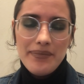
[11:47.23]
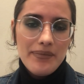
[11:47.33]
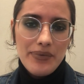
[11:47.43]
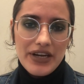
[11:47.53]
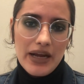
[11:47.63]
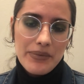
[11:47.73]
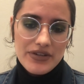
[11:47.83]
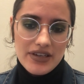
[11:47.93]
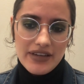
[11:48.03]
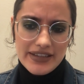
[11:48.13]
putting out
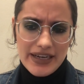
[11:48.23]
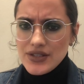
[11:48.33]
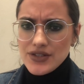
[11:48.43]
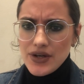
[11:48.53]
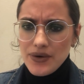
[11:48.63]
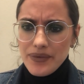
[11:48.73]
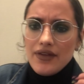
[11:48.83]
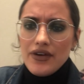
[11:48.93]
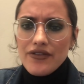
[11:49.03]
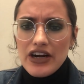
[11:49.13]
music like that. So
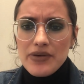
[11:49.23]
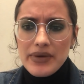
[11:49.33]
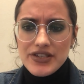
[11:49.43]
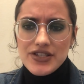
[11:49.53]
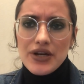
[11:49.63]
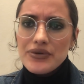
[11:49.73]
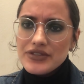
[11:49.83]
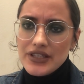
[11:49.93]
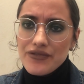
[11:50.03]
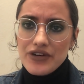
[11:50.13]
they're very much so
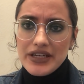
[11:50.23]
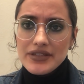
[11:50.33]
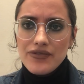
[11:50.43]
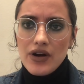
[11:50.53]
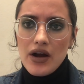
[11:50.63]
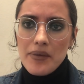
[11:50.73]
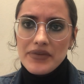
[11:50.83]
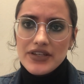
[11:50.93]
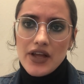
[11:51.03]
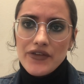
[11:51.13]
different from
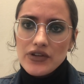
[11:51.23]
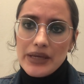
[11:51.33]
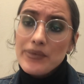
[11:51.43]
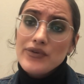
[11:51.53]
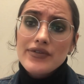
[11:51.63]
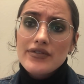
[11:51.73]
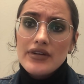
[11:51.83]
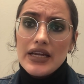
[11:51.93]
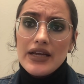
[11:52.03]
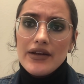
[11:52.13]
these other labels
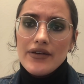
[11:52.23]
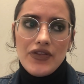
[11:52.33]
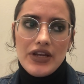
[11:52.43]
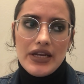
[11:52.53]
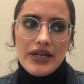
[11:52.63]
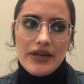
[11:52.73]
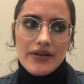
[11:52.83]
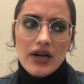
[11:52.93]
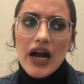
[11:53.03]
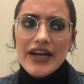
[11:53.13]
in the
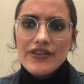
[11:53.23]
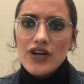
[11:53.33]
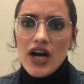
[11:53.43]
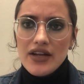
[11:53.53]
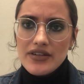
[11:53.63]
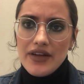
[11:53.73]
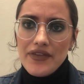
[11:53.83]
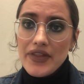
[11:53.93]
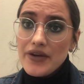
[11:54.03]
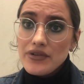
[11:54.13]
kind of content
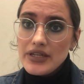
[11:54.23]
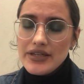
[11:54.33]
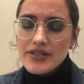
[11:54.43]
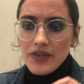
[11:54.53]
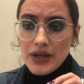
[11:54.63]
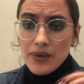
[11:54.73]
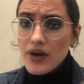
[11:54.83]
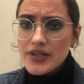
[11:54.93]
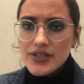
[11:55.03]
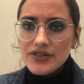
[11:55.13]
that they released. They were
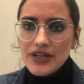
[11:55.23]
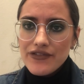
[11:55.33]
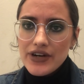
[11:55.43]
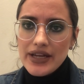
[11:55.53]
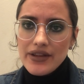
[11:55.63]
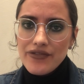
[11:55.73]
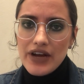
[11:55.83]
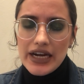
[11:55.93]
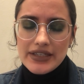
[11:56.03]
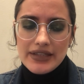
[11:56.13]
also different in the
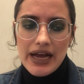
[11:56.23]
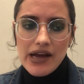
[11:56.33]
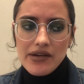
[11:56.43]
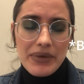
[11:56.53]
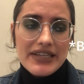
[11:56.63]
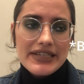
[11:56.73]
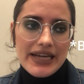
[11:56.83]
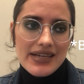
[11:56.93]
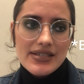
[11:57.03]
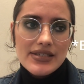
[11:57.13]
fact that
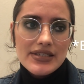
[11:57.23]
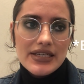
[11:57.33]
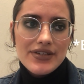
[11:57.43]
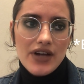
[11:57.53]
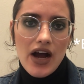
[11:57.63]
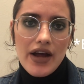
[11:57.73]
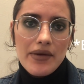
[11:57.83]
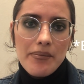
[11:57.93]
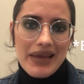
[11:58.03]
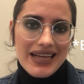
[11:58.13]
BTS did
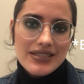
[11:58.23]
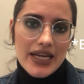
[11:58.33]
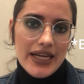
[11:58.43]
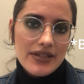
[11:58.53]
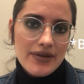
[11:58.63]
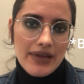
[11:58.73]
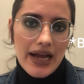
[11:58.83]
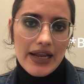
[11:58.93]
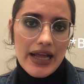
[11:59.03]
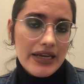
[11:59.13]
not mandate
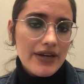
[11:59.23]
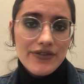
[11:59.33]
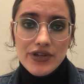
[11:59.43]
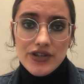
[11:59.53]
that any of their